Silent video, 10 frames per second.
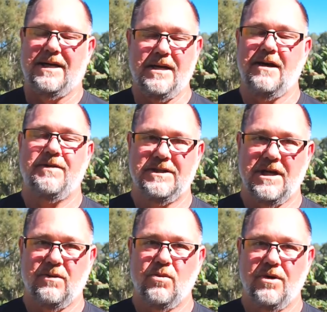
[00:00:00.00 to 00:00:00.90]
I don't know if
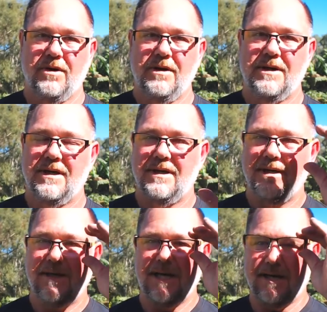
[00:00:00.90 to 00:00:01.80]
it's going to work,
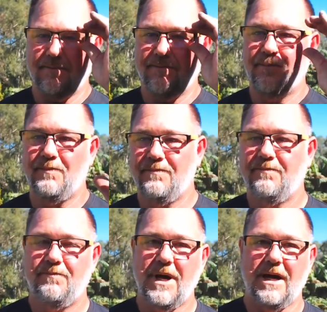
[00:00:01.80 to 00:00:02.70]

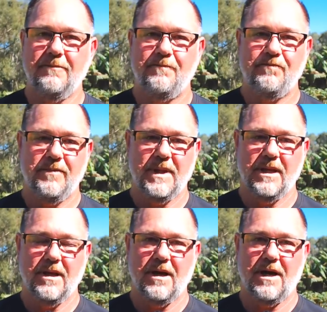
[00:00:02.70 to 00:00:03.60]
but
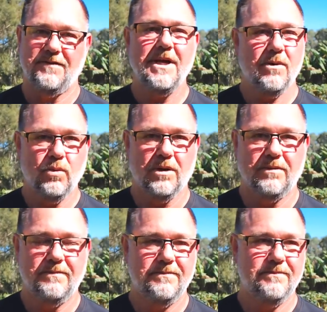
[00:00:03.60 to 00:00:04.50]
I think it
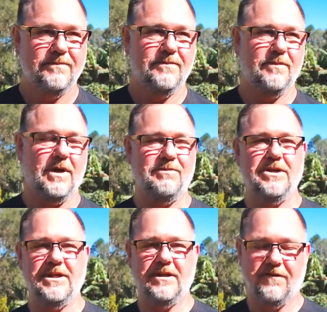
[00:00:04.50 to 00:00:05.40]
will. I'm
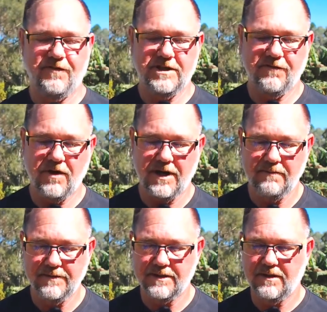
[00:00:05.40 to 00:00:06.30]
using the fish
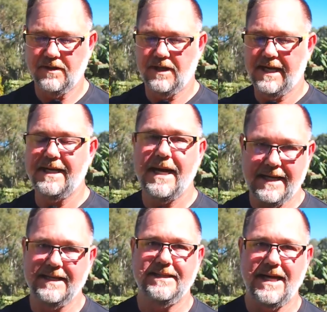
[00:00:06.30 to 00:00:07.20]
frames in
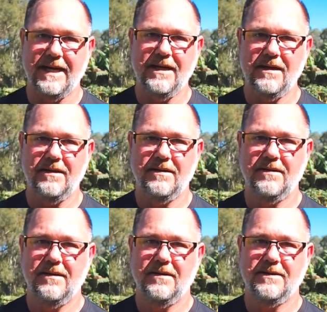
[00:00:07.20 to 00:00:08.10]
a container.
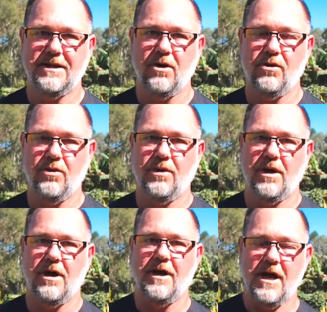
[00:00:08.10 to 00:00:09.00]
So
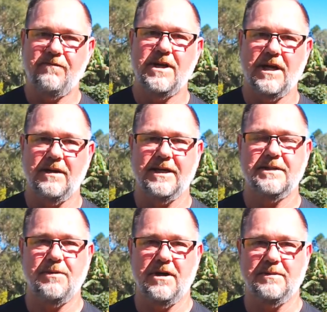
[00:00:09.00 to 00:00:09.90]
I have done
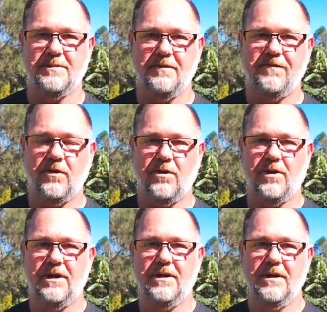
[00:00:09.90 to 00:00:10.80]
experiments
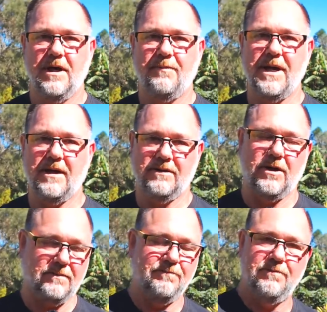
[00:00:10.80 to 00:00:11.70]
before about
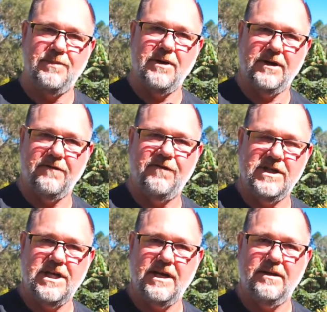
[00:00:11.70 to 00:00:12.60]
like burying a
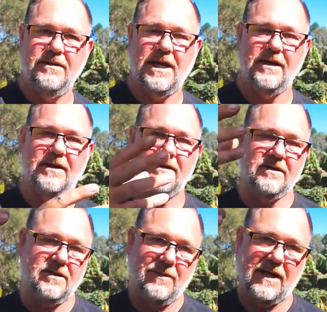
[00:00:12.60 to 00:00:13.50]
fish head underneath
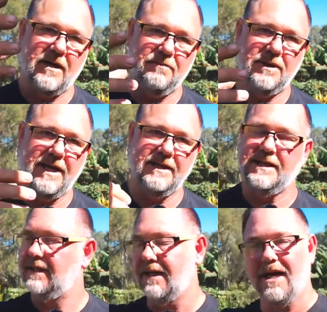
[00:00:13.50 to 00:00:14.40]
a tomato plant
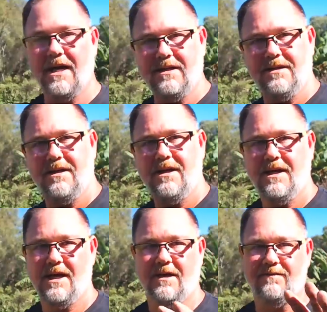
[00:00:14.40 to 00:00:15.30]
in the garden,
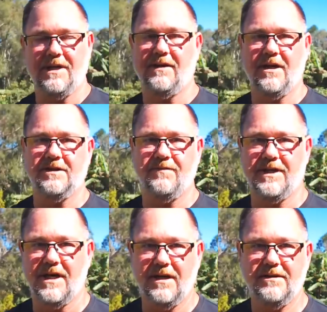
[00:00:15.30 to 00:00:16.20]
and I've done those
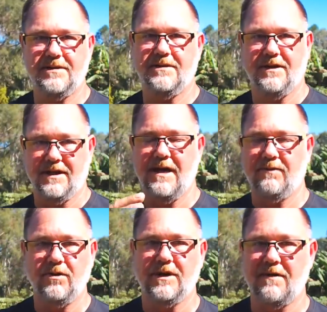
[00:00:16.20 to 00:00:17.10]
videos. You can have
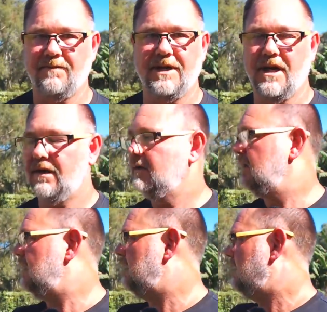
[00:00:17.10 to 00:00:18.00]
a look at that video.
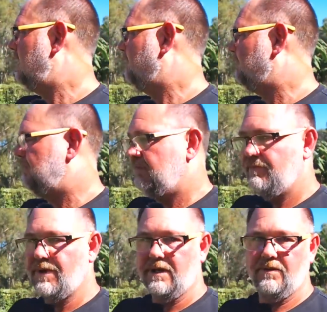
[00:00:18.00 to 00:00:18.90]

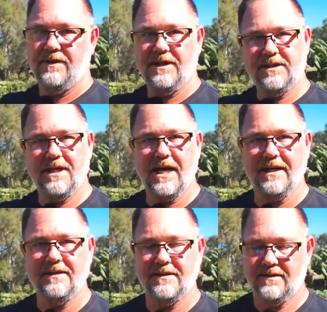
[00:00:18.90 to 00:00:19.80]
But this
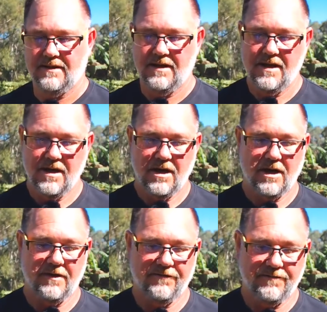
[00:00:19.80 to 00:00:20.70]
case,
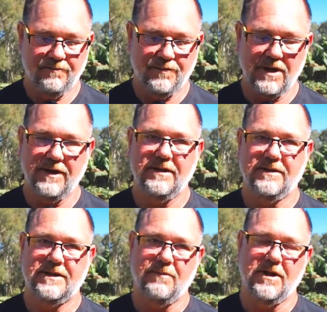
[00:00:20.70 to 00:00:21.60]
I've
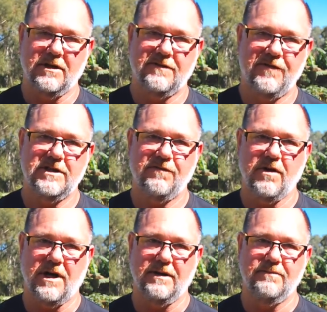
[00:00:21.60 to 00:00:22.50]
buried some of those fish
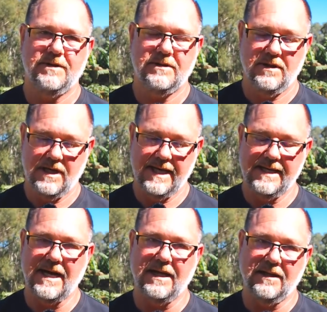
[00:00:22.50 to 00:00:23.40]
frames
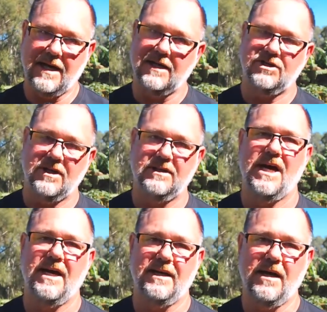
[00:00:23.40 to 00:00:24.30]
in a large
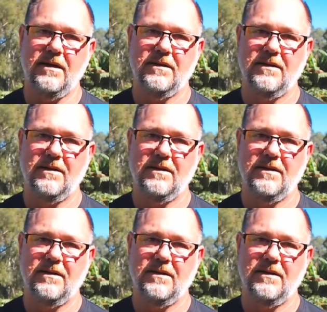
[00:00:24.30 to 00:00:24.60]
container,